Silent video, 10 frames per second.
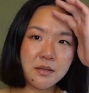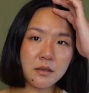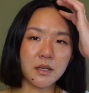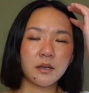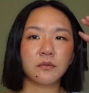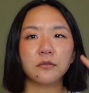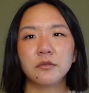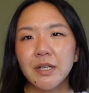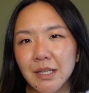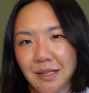It's looking
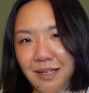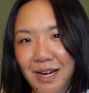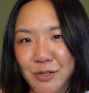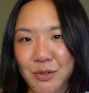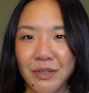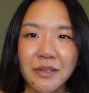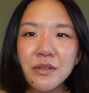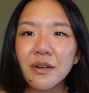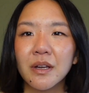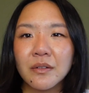really natural.
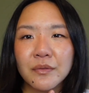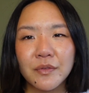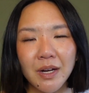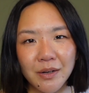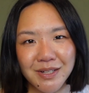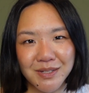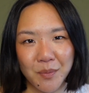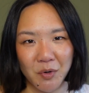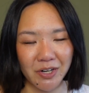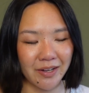It's looking very
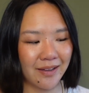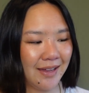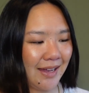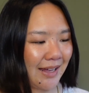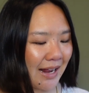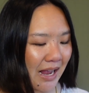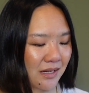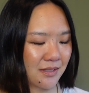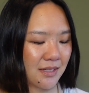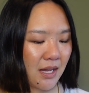summery. It
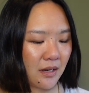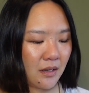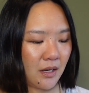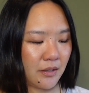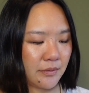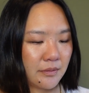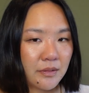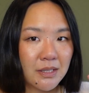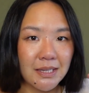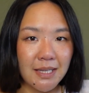has that
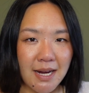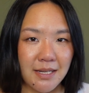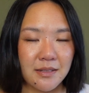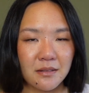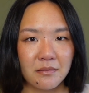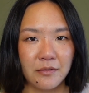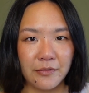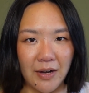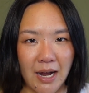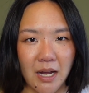light
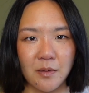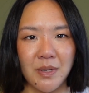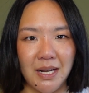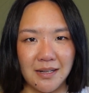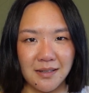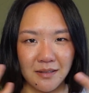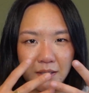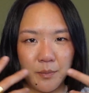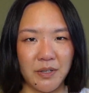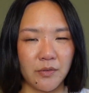vibe. It has a
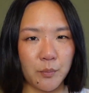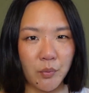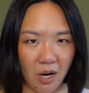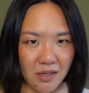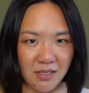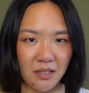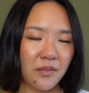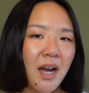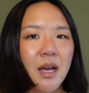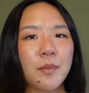little bit of a bronzy
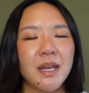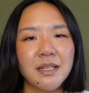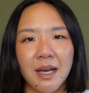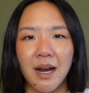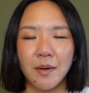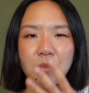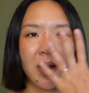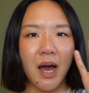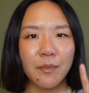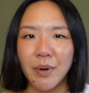vibe, and yet I'm
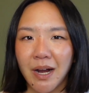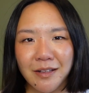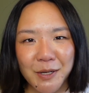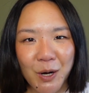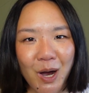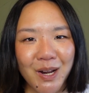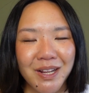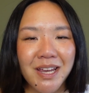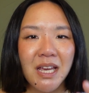not piling on